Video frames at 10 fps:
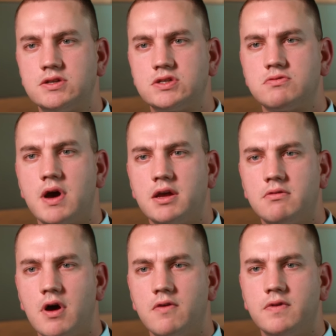Australia
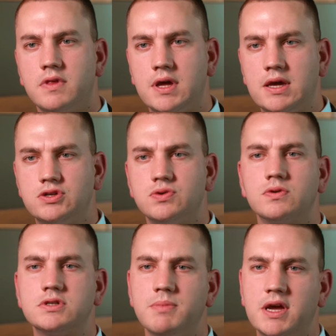over the
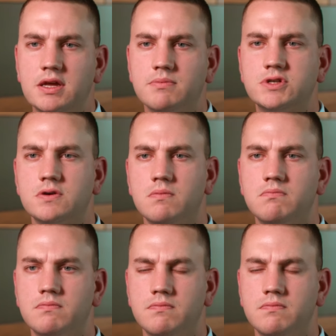short to medium term?